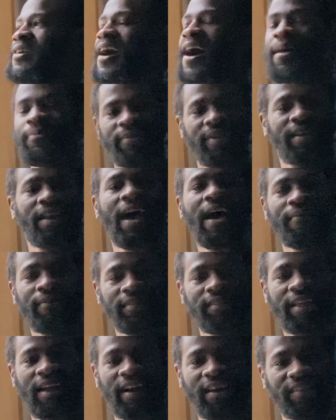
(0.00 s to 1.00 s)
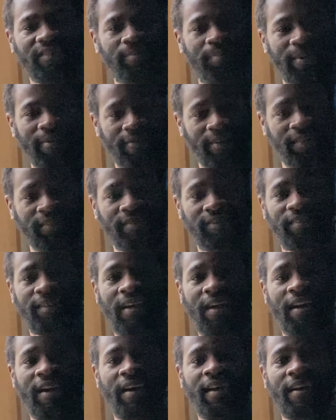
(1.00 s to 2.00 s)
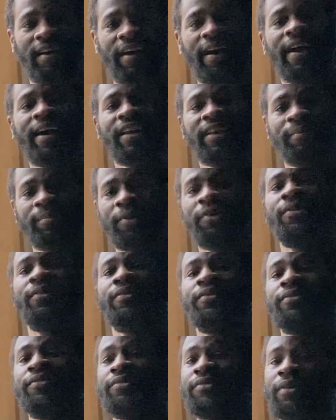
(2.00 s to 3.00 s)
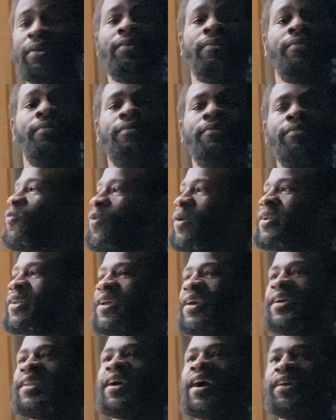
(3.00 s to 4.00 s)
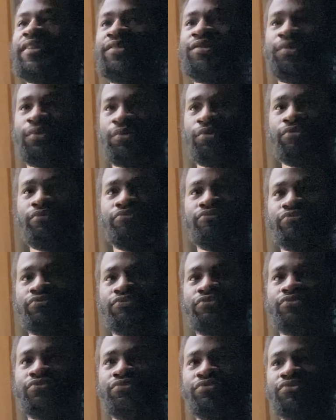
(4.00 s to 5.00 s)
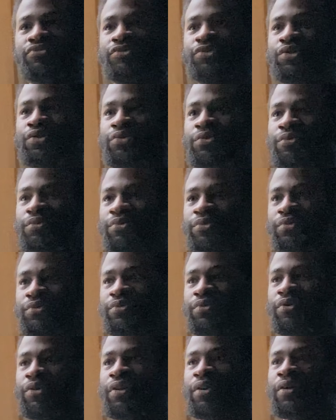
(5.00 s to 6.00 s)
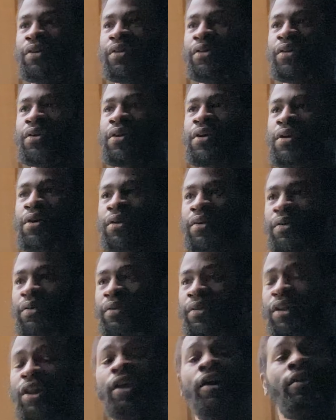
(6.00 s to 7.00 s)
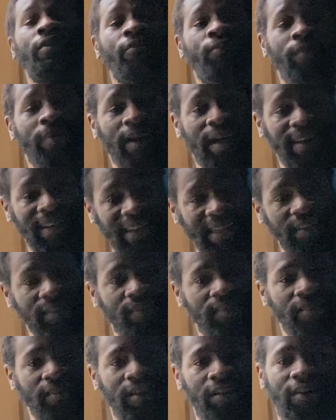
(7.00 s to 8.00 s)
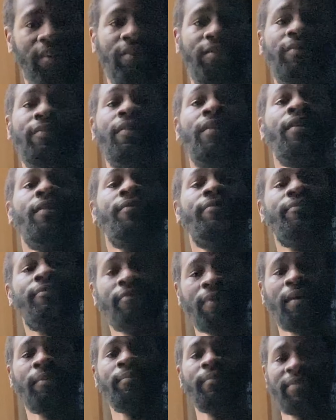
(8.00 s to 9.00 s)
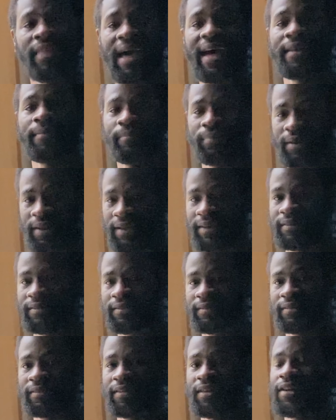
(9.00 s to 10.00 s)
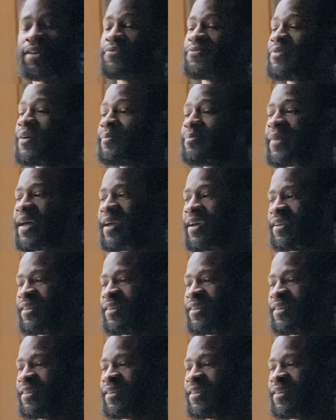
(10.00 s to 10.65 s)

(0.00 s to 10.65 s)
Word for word: I'm not having that experience anymore. So, what can I do to learn what I need to learn from that place, from that